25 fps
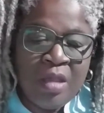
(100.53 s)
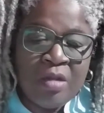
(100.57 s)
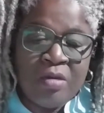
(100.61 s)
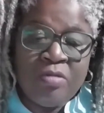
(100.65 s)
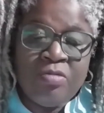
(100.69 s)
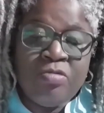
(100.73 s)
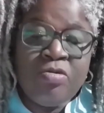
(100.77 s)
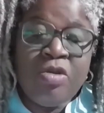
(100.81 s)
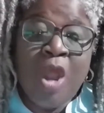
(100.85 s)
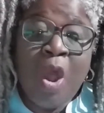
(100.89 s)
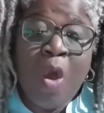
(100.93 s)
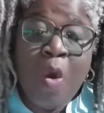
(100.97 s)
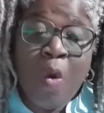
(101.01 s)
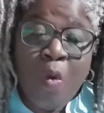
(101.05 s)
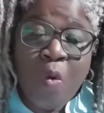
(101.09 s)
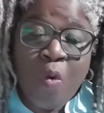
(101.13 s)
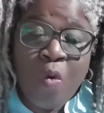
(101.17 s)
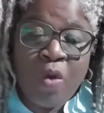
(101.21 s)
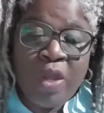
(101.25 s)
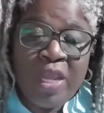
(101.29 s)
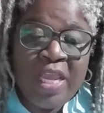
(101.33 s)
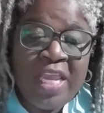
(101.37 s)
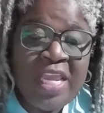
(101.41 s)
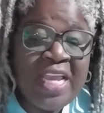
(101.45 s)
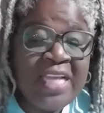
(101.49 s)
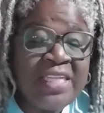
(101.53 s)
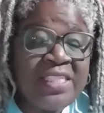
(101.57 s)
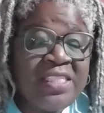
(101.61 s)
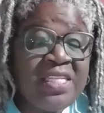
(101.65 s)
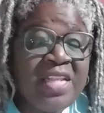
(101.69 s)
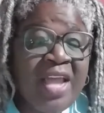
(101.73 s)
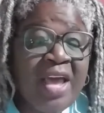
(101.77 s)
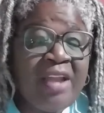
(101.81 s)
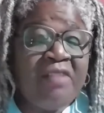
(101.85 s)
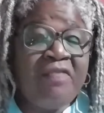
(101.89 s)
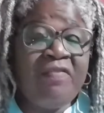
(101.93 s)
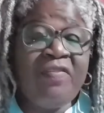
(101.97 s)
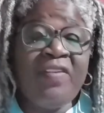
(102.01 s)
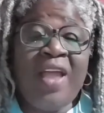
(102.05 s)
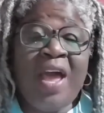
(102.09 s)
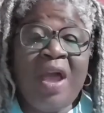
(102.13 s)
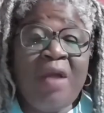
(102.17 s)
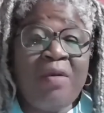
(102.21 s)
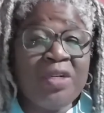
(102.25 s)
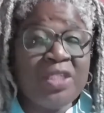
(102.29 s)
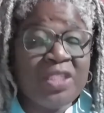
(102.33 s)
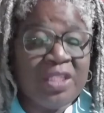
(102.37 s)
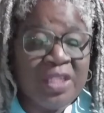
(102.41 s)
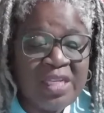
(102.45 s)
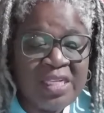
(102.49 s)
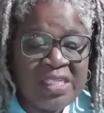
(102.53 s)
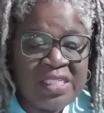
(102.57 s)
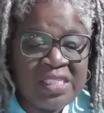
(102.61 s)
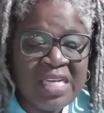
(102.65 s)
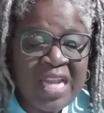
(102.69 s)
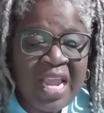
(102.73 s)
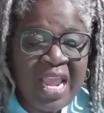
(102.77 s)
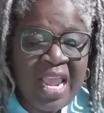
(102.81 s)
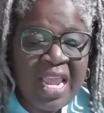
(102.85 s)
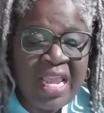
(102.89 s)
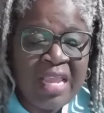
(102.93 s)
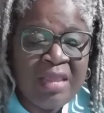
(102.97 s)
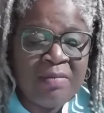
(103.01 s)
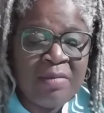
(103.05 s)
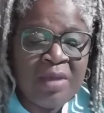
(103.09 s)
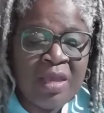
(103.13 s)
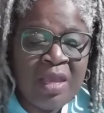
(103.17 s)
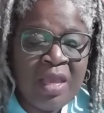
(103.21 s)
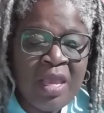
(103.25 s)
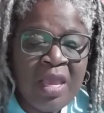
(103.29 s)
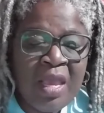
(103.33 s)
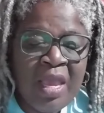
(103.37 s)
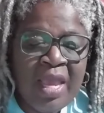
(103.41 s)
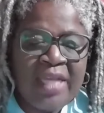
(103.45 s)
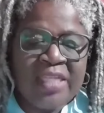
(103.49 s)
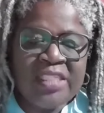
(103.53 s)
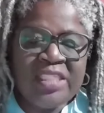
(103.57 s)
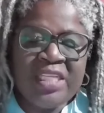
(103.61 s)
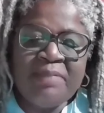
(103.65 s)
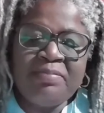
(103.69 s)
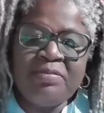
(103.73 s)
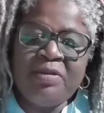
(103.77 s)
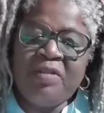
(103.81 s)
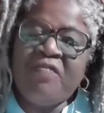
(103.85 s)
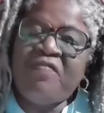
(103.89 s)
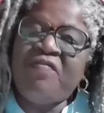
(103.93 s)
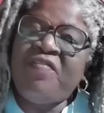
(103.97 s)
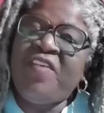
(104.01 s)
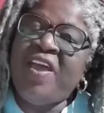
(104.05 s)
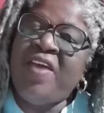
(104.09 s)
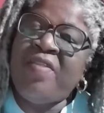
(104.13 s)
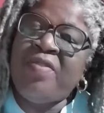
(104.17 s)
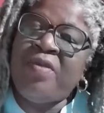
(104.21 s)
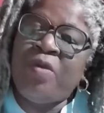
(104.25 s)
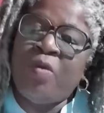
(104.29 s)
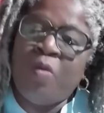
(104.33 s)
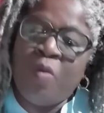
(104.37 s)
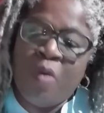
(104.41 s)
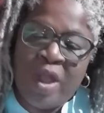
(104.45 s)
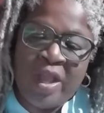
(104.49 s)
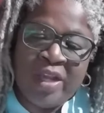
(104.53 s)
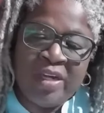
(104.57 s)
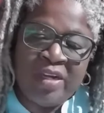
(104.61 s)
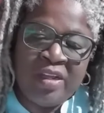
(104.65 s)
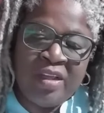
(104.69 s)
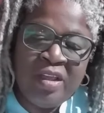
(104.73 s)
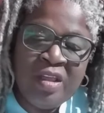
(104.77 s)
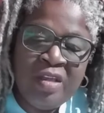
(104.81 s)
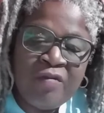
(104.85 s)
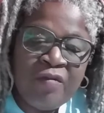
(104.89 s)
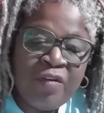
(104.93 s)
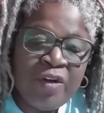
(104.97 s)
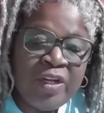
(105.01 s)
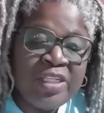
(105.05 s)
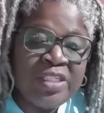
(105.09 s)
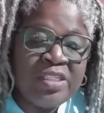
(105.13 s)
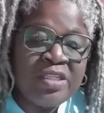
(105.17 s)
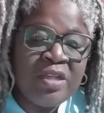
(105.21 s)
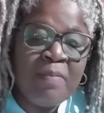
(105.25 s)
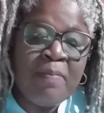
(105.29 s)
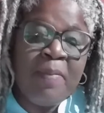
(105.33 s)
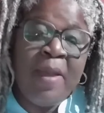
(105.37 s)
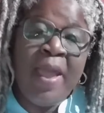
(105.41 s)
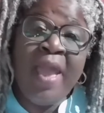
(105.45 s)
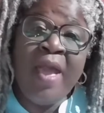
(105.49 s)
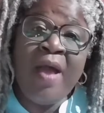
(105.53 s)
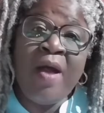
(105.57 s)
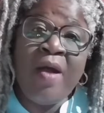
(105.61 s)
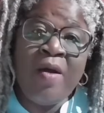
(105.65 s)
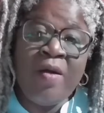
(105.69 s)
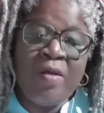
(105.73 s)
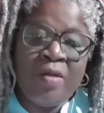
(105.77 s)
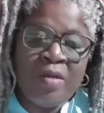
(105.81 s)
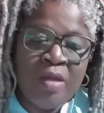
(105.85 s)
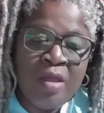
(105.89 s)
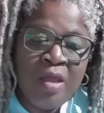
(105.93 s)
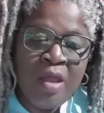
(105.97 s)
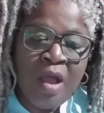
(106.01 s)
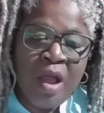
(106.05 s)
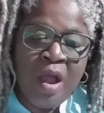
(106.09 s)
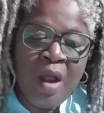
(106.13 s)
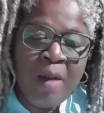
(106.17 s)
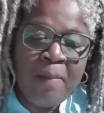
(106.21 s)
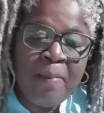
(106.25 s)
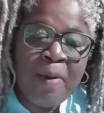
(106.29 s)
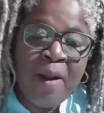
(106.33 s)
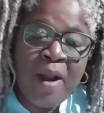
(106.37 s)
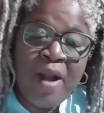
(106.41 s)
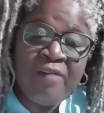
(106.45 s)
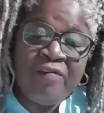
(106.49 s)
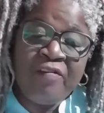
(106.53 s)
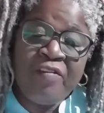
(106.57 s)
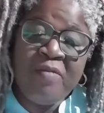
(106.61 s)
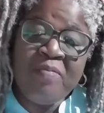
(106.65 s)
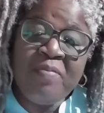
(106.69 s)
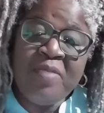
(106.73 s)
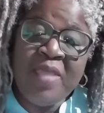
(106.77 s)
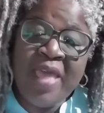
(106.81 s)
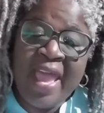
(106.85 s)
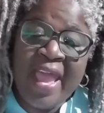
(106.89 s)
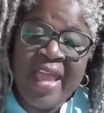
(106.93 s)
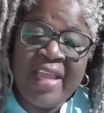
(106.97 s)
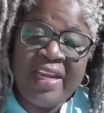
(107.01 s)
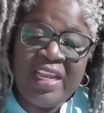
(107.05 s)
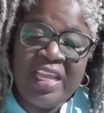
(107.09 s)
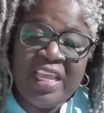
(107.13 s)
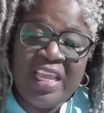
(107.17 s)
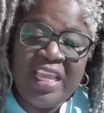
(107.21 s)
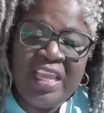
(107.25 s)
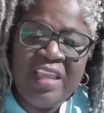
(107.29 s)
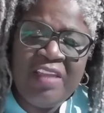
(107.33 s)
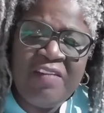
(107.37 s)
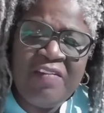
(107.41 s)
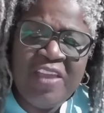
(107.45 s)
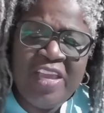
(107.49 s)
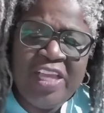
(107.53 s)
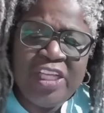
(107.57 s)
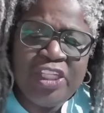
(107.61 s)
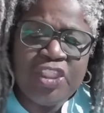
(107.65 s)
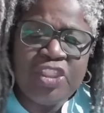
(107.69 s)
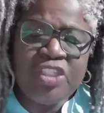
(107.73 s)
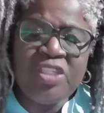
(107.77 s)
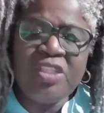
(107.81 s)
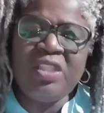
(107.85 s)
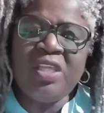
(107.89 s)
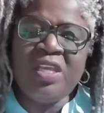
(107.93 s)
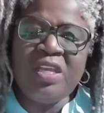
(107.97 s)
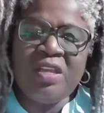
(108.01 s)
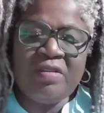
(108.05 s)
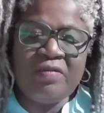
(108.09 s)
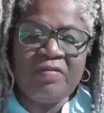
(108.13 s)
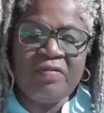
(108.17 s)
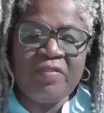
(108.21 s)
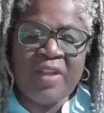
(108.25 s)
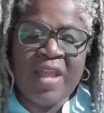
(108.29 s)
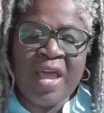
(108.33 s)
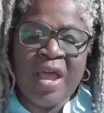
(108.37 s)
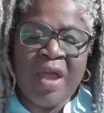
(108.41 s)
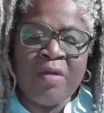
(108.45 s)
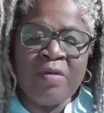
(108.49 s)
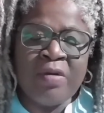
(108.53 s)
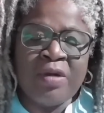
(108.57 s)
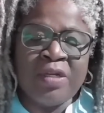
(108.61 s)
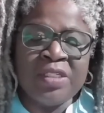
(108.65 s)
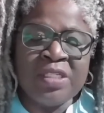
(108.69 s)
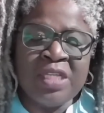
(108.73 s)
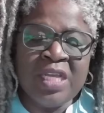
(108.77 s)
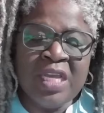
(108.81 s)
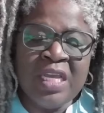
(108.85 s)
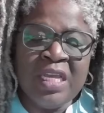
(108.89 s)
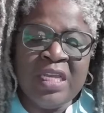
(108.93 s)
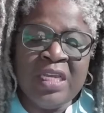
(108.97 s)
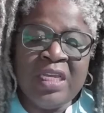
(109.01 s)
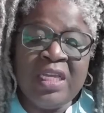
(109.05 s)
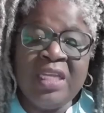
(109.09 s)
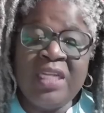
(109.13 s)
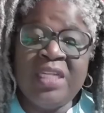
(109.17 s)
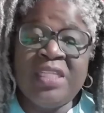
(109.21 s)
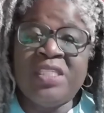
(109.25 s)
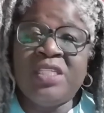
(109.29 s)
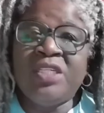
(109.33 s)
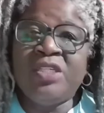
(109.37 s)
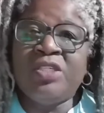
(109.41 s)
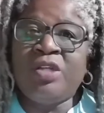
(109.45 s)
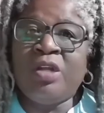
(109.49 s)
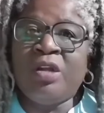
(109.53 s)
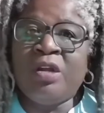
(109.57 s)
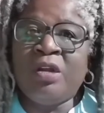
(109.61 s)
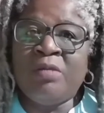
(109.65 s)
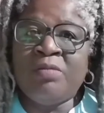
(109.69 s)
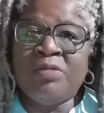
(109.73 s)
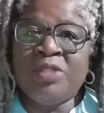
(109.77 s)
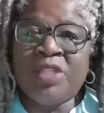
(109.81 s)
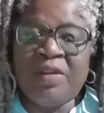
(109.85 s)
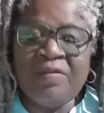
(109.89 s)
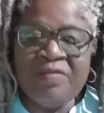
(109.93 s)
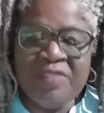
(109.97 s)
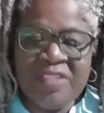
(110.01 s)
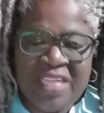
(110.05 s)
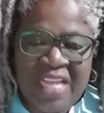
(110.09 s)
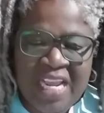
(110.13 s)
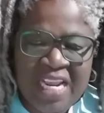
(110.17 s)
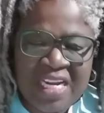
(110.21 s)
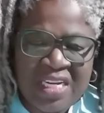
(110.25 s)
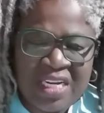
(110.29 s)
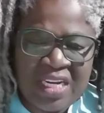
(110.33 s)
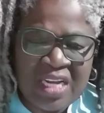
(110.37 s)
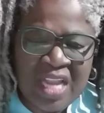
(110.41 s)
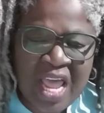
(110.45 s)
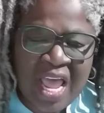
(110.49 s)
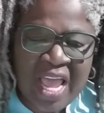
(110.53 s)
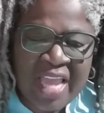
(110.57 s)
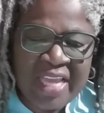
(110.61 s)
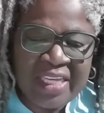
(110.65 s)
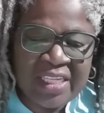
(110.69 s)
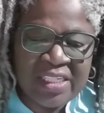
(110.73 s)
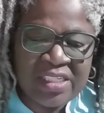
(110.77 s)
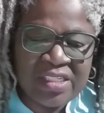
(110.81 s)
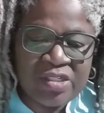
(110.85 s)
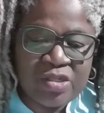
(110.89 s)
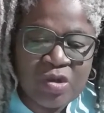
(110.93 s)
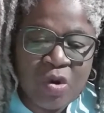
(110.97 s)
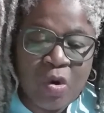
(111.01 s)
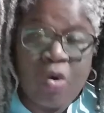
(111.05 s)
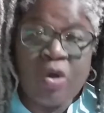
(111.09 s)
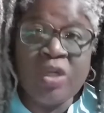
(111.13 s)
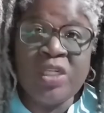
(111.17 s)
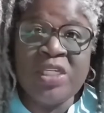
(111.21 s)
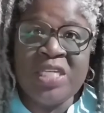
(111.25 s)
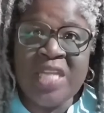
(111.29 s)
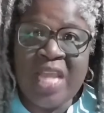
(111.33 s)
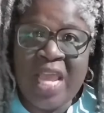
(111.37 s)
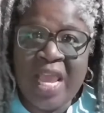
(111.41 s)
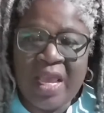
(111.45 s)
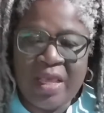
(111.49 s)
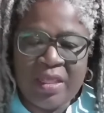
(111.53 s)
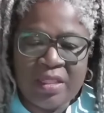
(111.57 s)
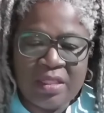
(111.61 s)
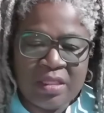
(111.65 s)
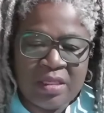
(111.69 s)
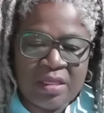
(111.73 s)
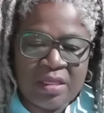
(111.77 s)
No, he has not a flower to his name, except a feather one for his lapel. Apart from that, if he should think of flowers, it is in terms of dandelions or death.